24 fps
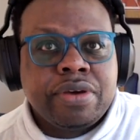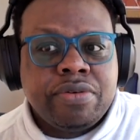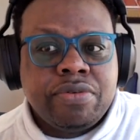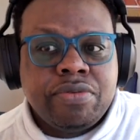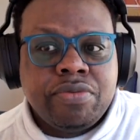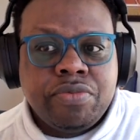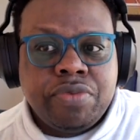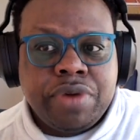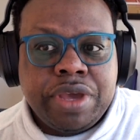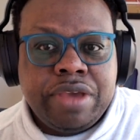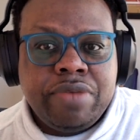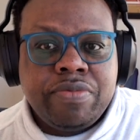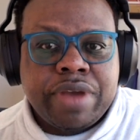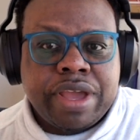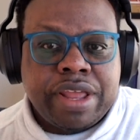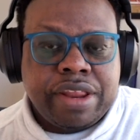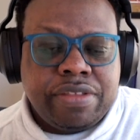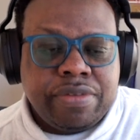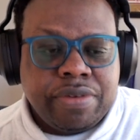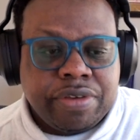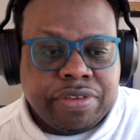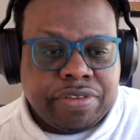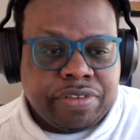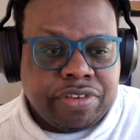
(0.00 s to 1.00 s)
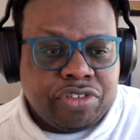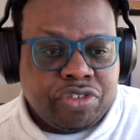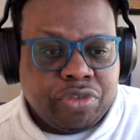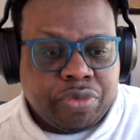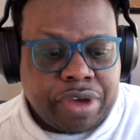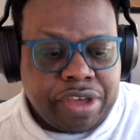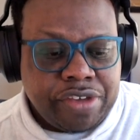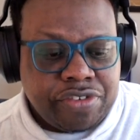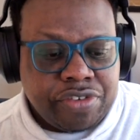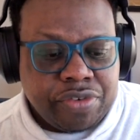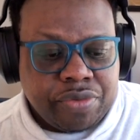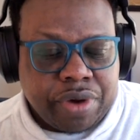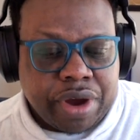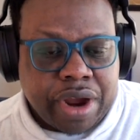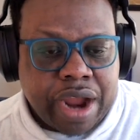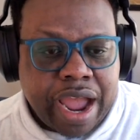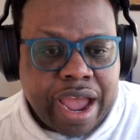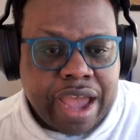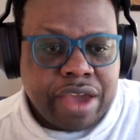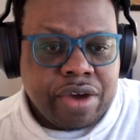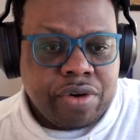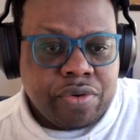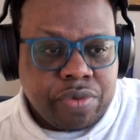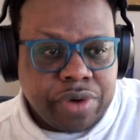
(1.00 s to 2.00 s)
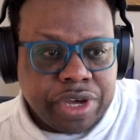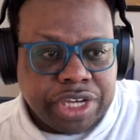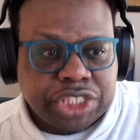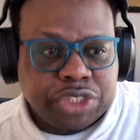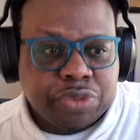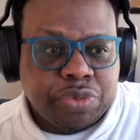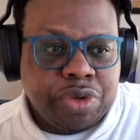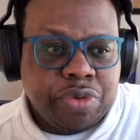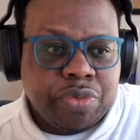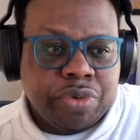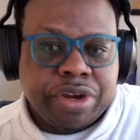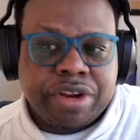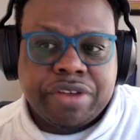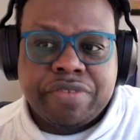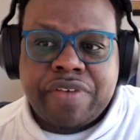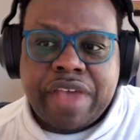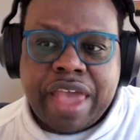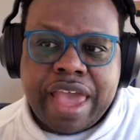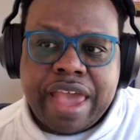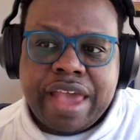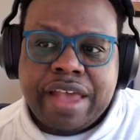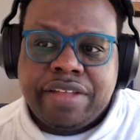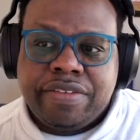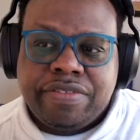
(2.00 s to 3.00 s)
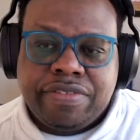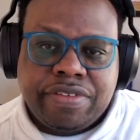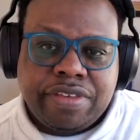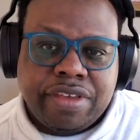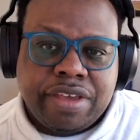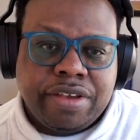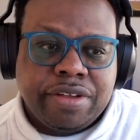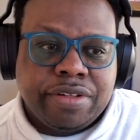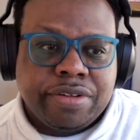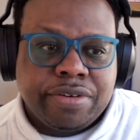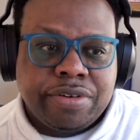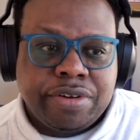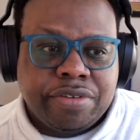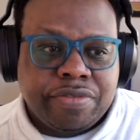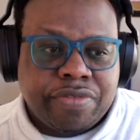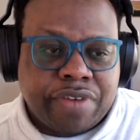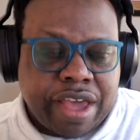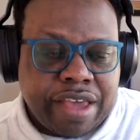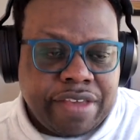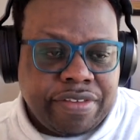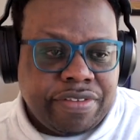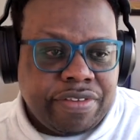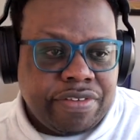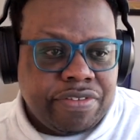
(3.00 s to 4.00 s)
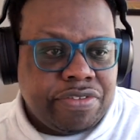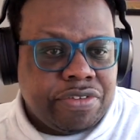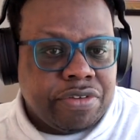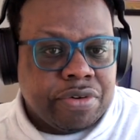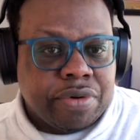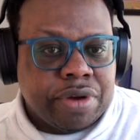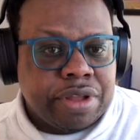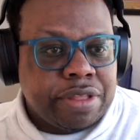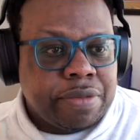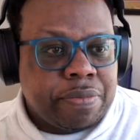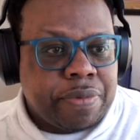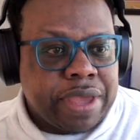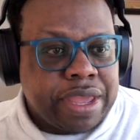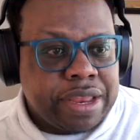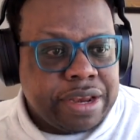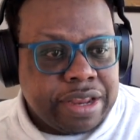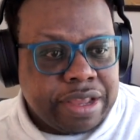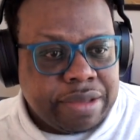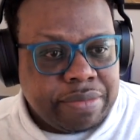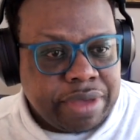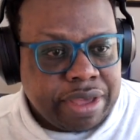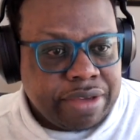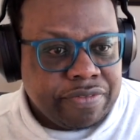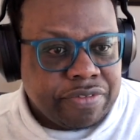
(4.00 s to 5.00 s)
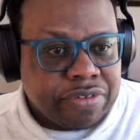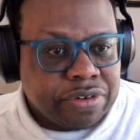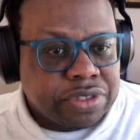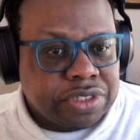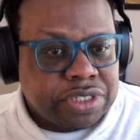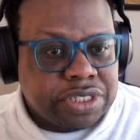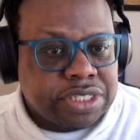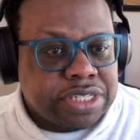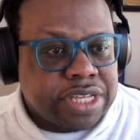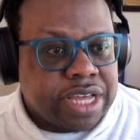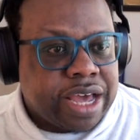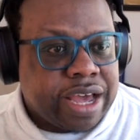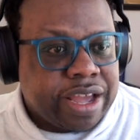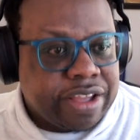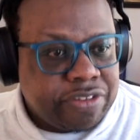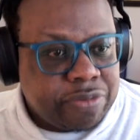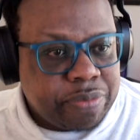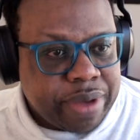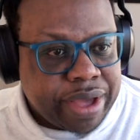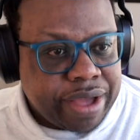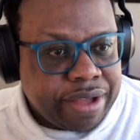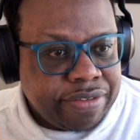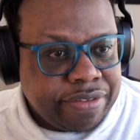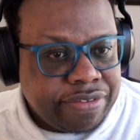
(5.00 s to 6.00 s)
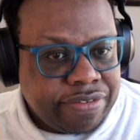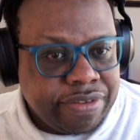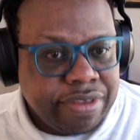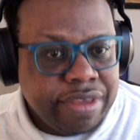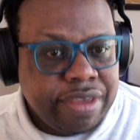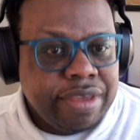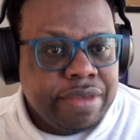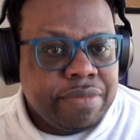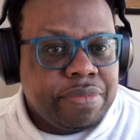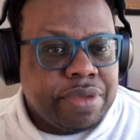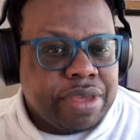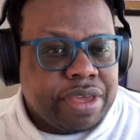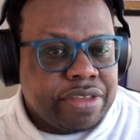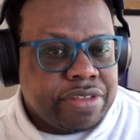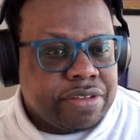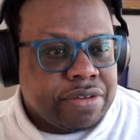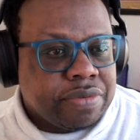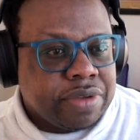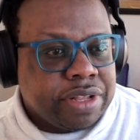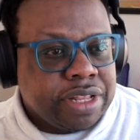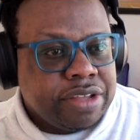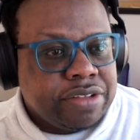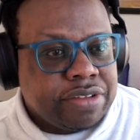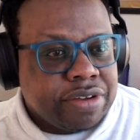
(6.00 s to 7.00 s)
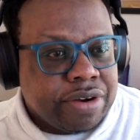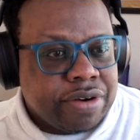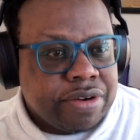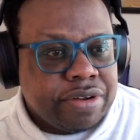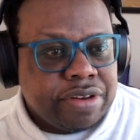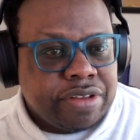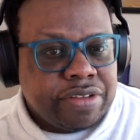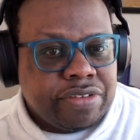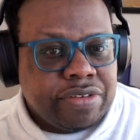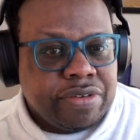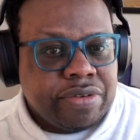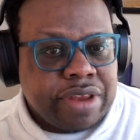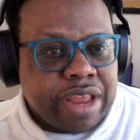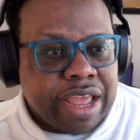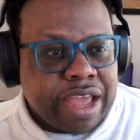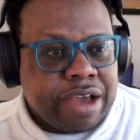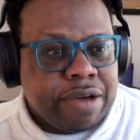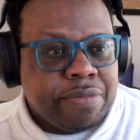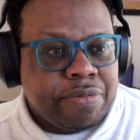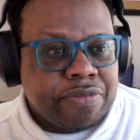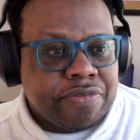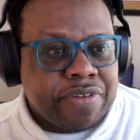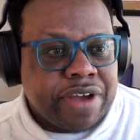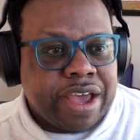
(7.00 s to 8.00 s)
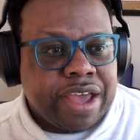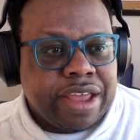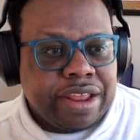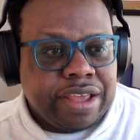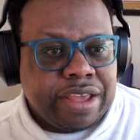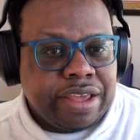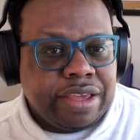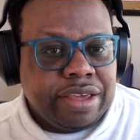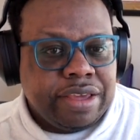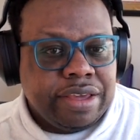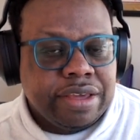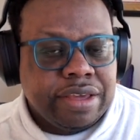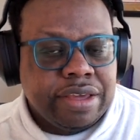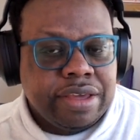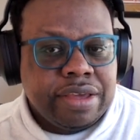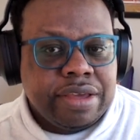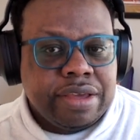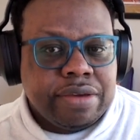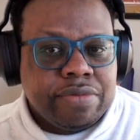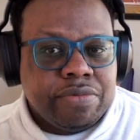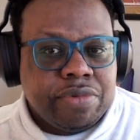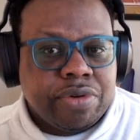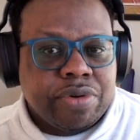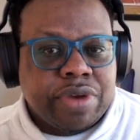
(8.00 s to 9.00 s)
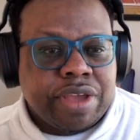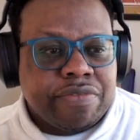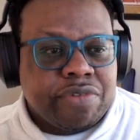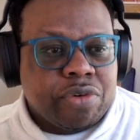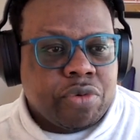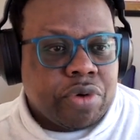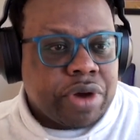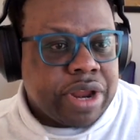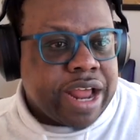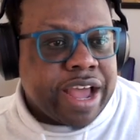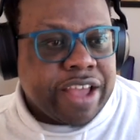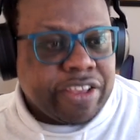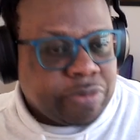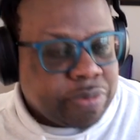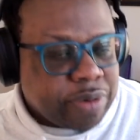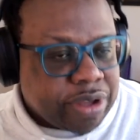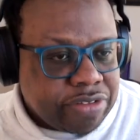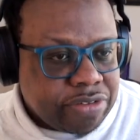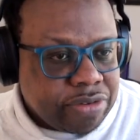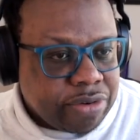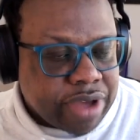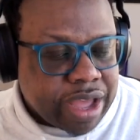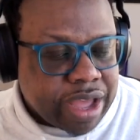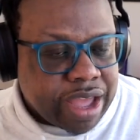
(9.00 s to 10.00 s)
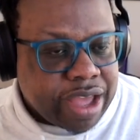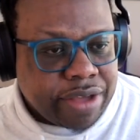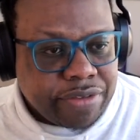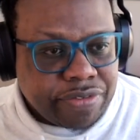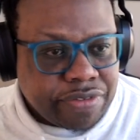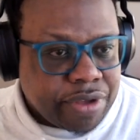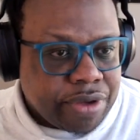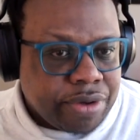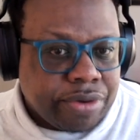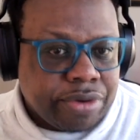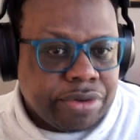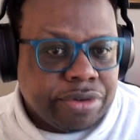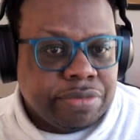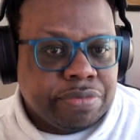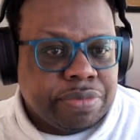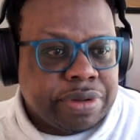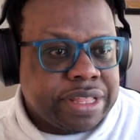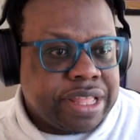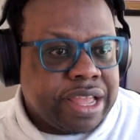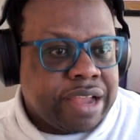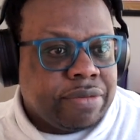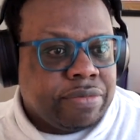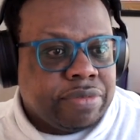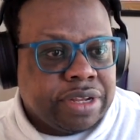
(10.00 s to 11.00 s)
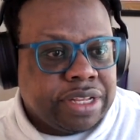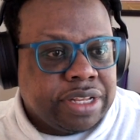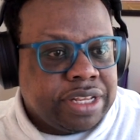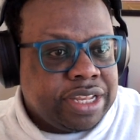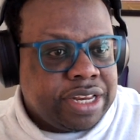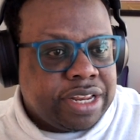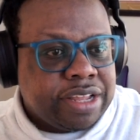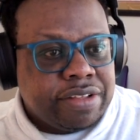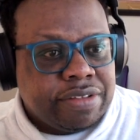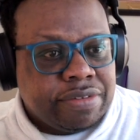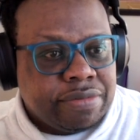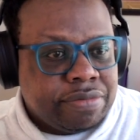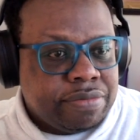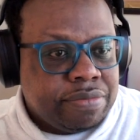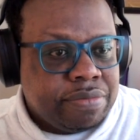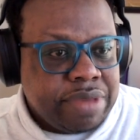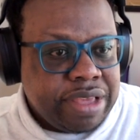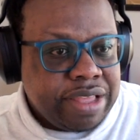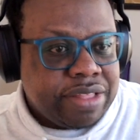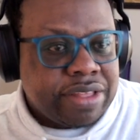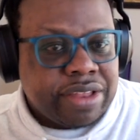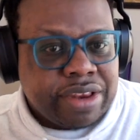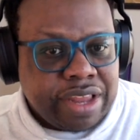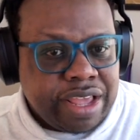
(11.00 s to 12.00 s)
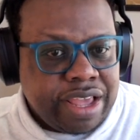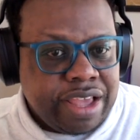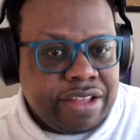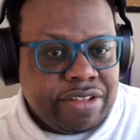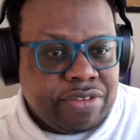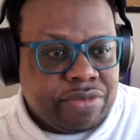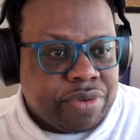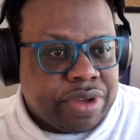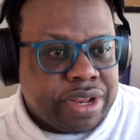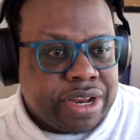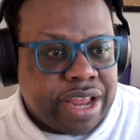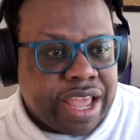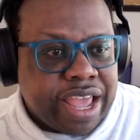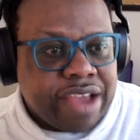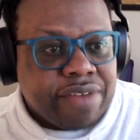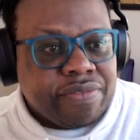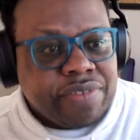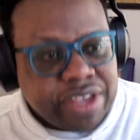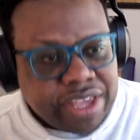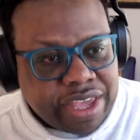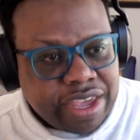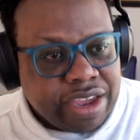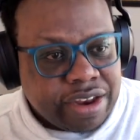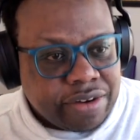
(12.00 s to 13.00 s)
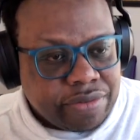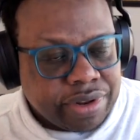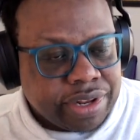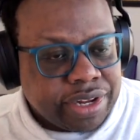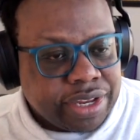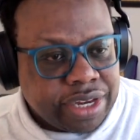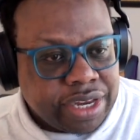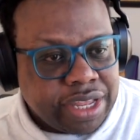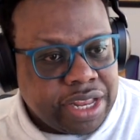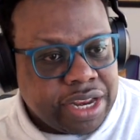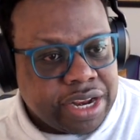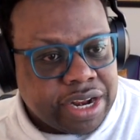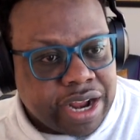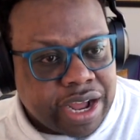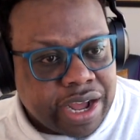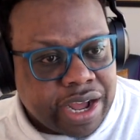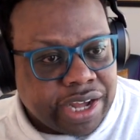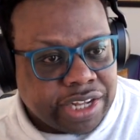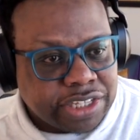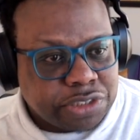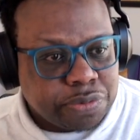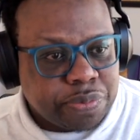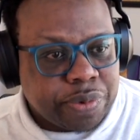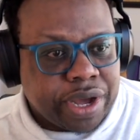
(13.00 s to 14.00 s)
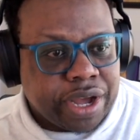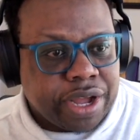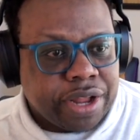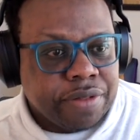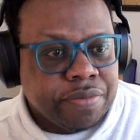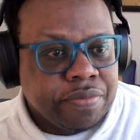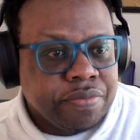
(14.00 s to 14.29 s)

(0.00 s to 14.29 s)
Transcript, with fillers: we ran into a situation where I wish we would have had cellular devices during the pandemic versus the hotspots because it really turned into now providing. We were giving one hotspot to a household, but that really didn't meet the needs when every kid really needed a hotspot.